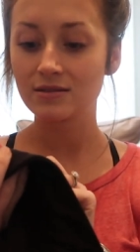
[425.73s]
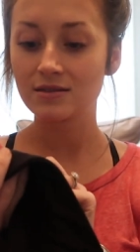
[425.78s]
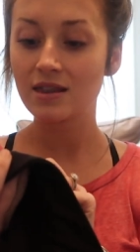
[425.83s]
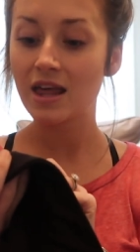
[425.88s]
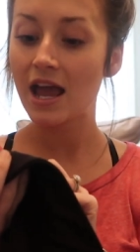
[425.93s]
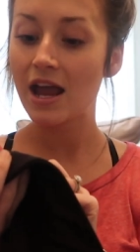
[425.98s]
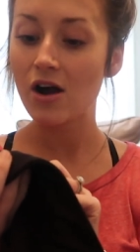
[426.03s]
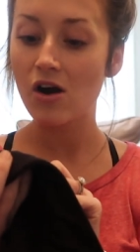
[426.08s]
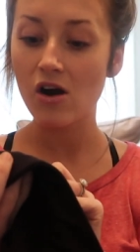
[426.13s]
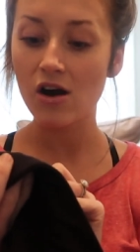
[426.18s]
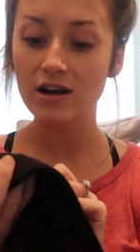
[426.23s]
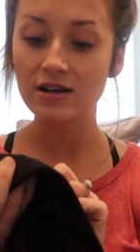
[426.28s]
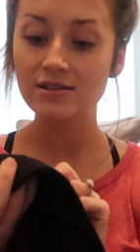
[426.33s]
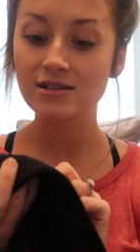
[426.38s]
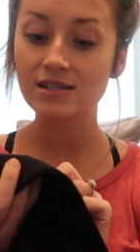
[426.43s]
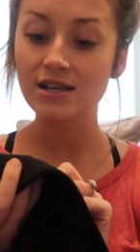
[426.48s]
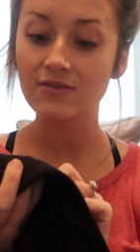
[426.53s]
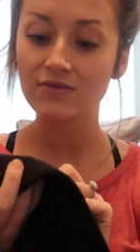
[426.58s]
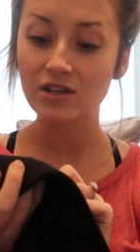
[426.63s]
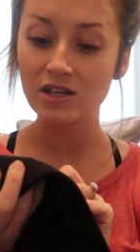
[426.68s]
They are
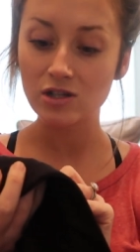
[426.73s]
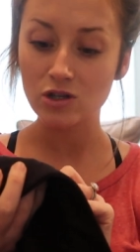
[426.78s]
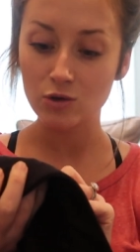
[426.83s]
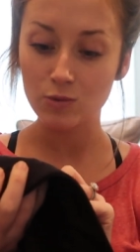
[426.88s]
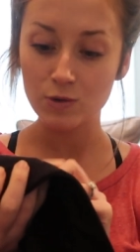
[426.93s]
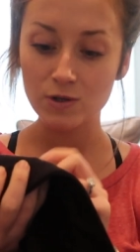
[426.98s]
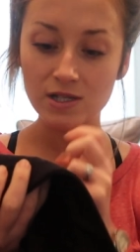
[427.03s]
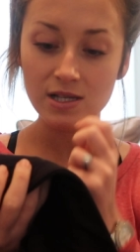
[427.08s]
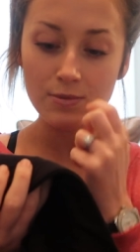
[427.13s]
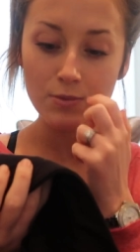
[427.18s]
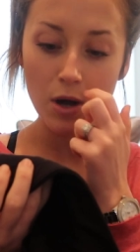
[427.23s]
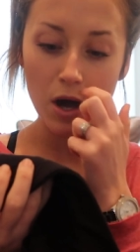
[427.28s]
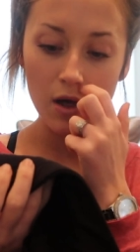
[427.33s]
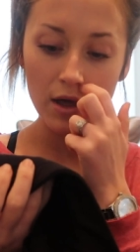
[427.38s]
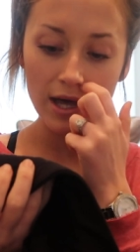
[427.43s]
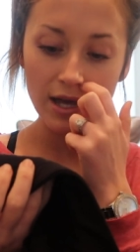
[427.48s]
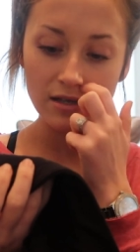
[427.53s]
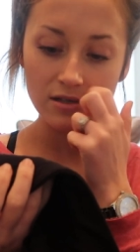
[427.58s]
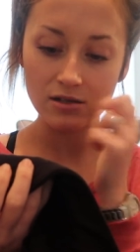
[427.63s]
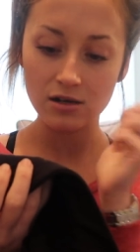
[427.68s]
seventy-two percent
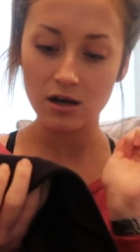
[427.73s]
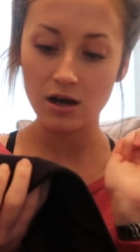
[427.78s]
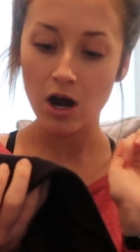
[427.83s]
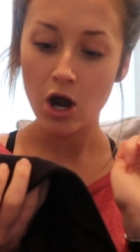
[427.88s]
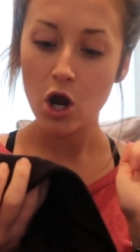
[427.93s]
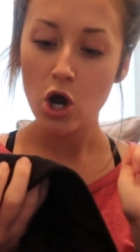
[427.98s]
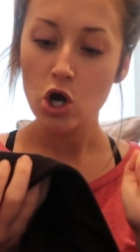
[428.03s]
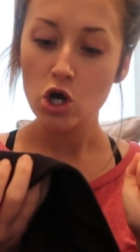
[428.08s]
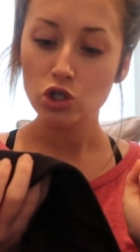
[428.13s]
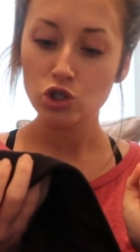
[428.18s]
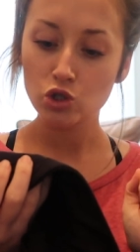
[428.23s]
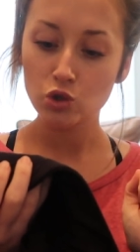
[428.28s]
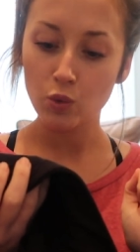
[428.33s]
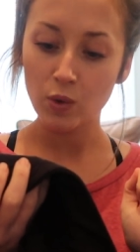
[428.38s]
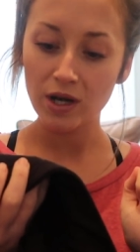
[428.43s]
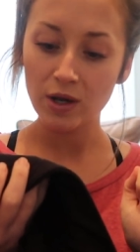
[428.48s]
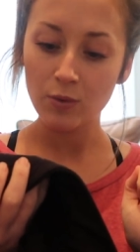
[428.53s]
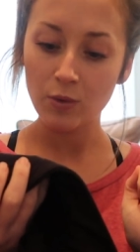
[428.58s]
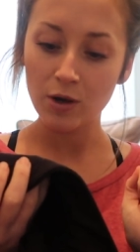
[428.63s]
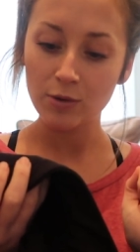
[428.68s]
polyester,
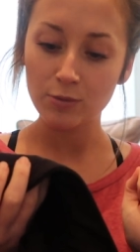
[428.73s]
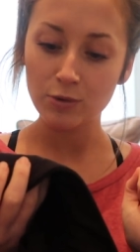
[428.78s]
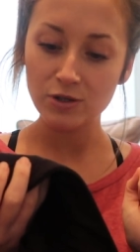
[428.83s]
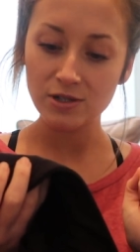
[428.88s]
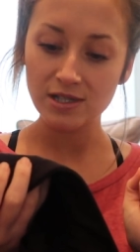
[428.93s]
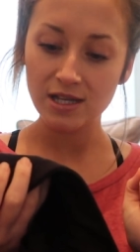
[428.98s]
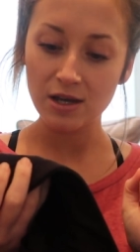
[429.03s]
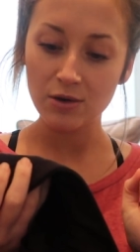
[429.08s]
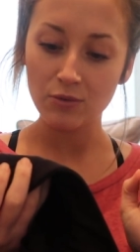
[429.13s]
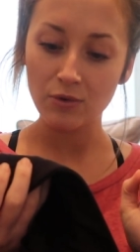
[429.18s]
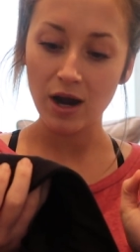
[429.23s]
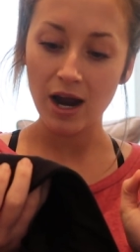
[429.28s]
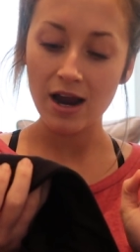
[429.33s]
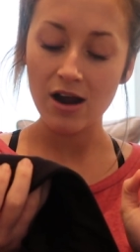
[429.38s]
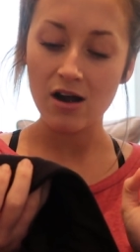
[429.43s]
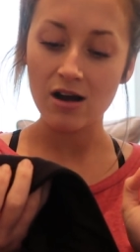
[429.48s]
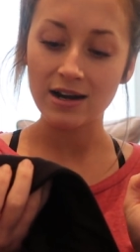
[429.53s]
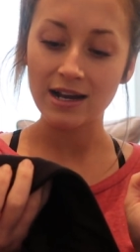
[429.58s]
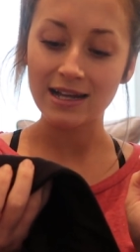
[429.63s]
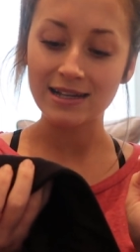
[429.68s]
twenty-one percent
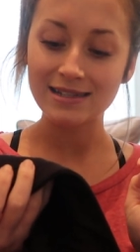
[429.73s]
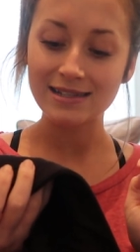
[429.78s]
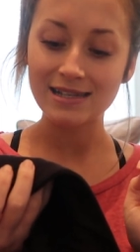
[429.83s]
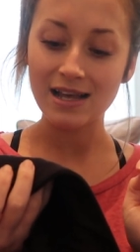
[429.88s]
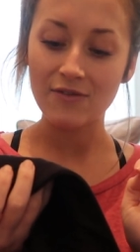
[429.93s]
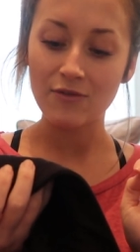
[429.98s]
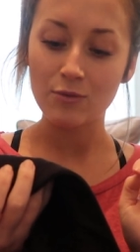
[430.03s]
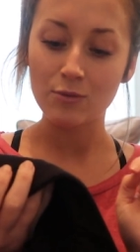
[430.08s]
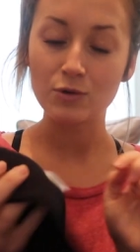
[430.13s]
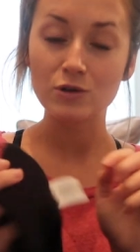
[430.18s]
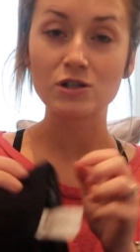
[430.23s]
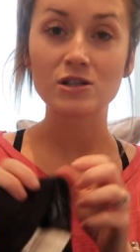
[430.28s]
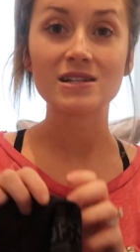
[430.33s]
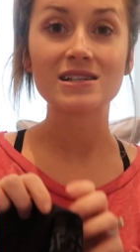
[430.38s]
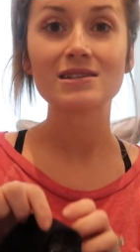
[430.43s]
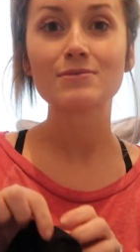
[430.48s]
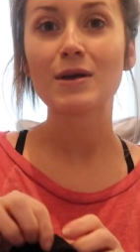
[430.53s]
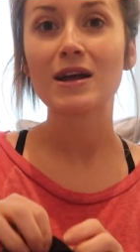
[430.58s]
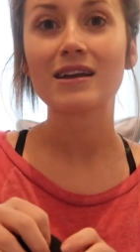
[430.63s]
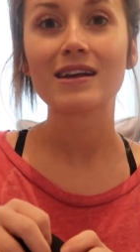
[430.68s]
rayon, and seven
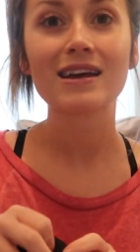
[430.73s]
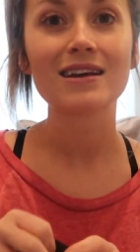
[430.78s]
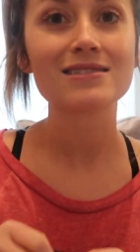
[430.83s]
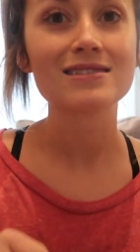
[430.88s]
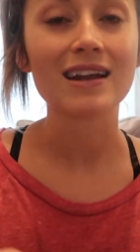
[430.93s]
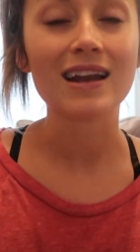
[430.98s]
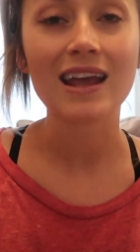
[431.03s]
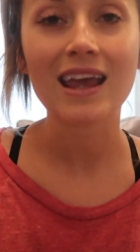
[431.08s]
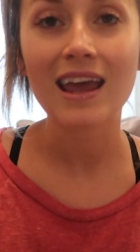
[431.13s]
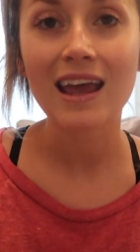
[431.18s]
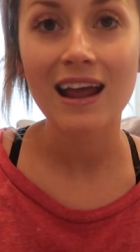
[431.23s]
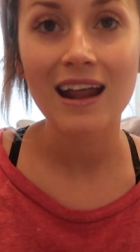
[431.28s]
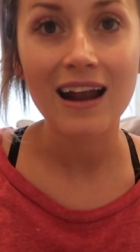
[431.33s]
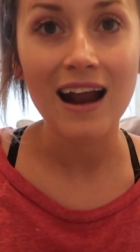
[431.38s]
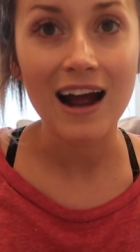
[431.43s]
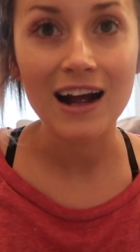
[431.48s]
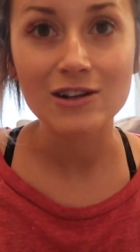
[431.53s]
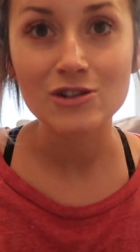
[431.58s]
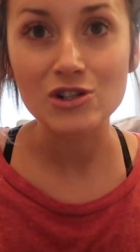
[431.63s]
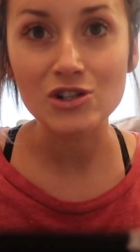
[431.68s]
percent spandex. And again,
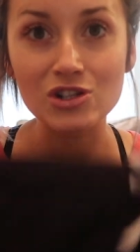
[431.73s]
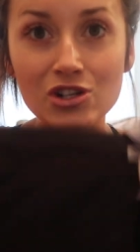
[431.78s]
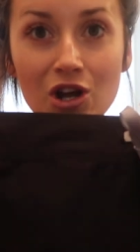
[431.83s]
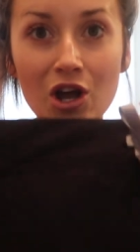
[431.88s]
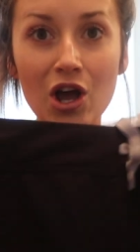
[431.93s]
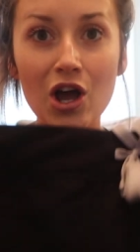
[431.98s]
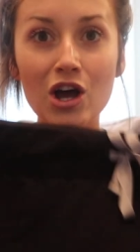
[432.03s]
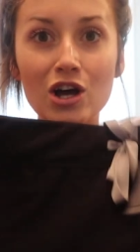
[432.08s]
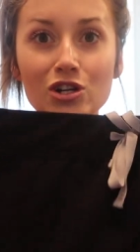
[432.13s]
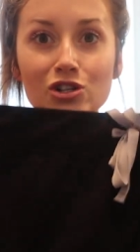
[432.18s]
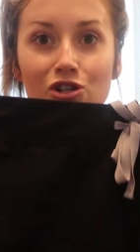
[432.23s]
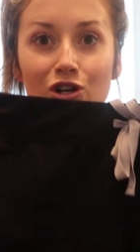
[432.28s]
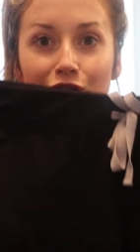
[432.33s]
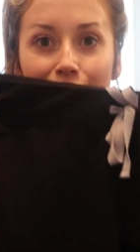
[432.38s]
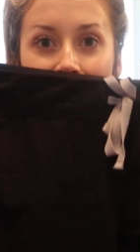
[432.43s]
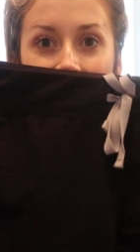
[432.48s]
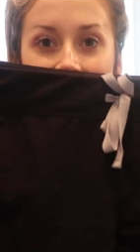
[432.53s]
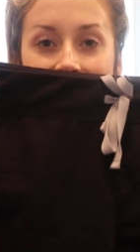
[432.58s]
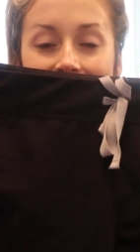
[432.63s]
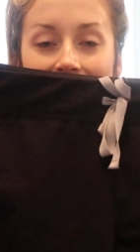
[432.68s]
I just
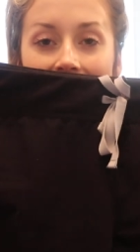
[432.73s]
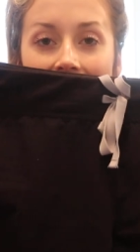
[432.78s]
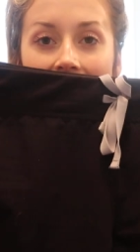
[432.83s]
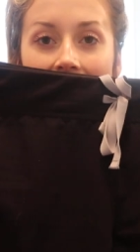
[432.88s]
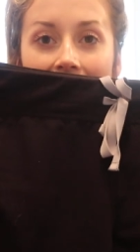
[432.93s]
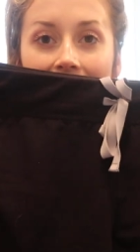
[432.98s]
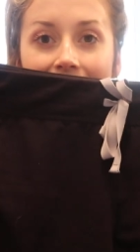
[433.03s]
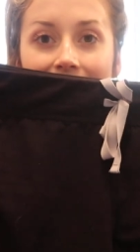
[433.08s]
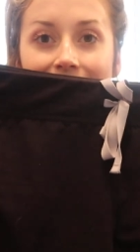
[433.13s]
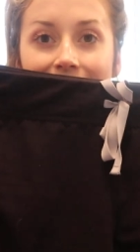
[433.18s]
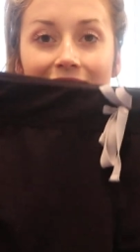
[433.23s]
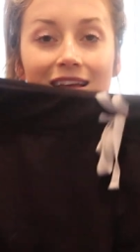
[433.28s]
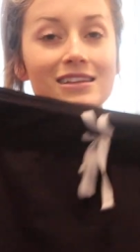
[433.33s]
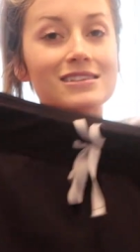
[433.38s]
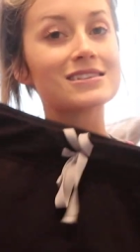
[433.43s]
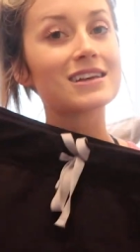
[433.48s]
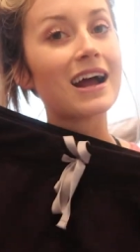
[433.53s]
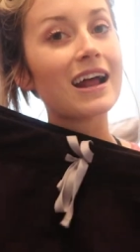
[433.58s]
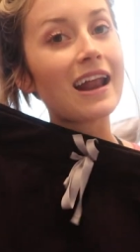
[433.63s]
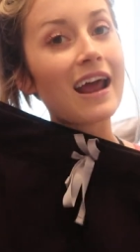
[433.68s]
turn these guys
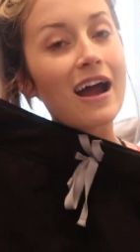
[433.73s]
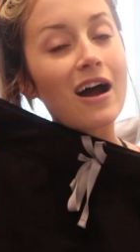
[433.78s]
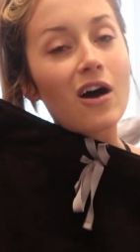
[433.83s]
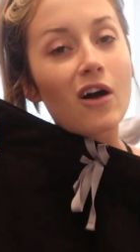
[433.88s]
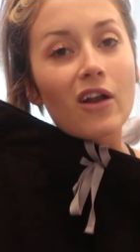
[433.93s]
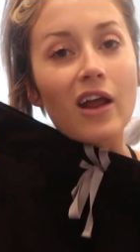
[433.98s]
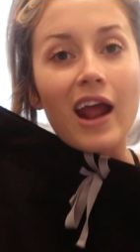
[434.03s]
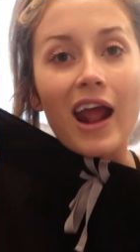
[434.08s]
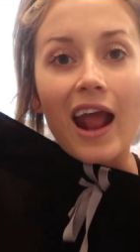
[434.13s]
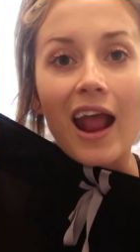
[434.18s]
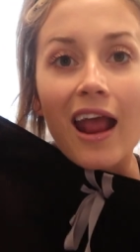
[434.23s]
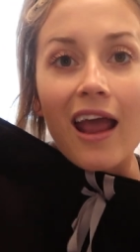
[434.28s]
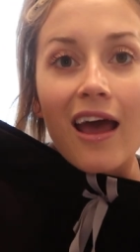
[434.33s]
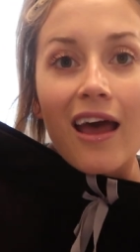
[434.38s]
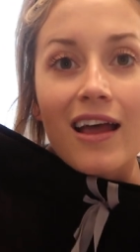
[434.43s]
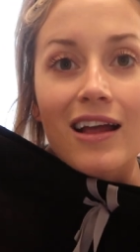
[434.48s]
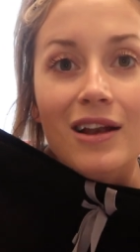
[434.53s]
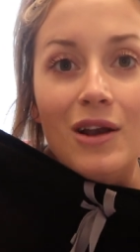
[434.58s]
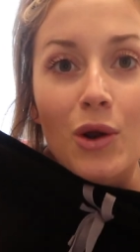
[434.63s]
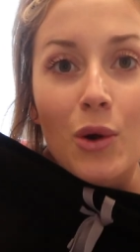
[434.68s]
inside out
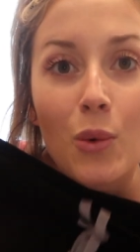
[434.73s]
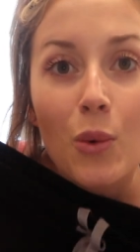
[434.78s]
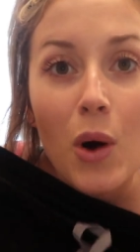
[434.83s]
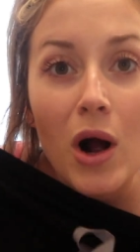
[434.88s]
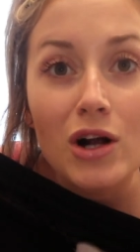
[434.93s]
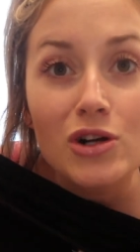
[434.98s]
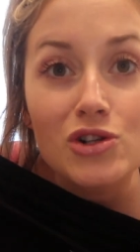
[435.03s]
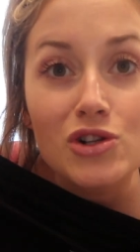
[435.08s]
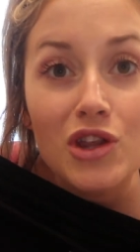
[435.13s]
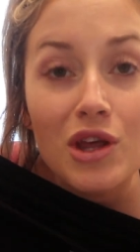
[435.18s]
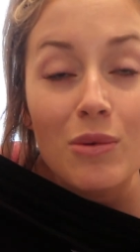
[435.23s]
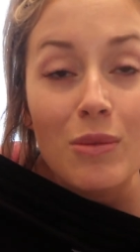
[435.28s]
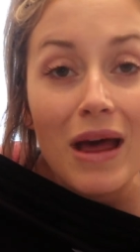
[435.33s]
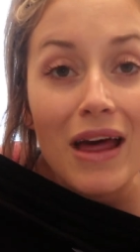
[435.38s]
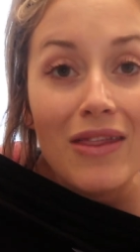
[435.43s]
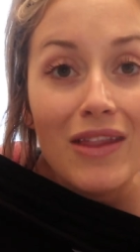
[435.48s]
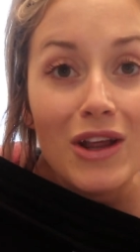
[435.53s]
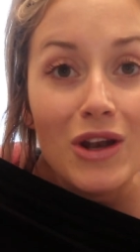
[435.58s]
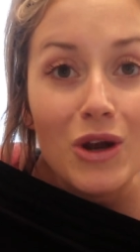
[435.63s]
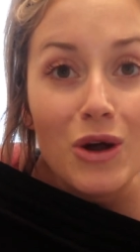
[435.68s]
and wash them
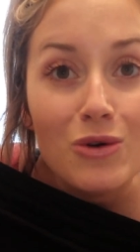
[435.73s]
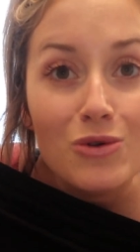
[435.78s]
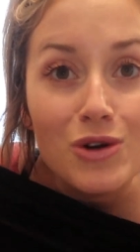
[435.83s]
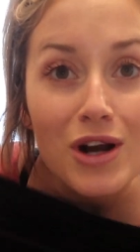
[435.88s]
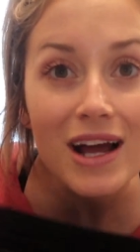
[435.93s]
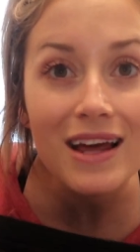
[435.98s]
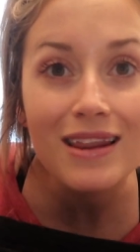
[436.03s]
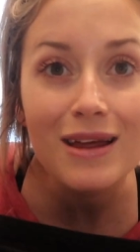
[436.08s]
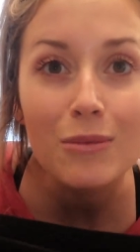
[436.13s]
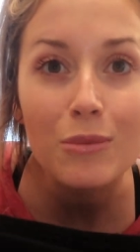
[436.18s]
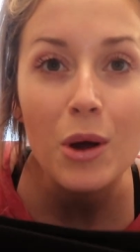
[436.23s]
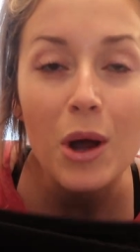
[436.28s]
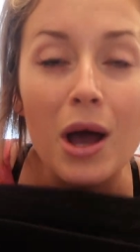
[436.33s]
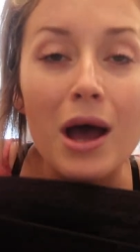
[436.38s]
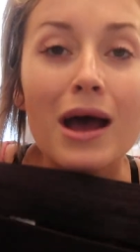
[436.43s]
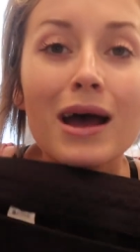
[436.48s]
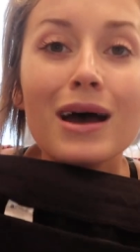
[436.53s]
and then don't dry them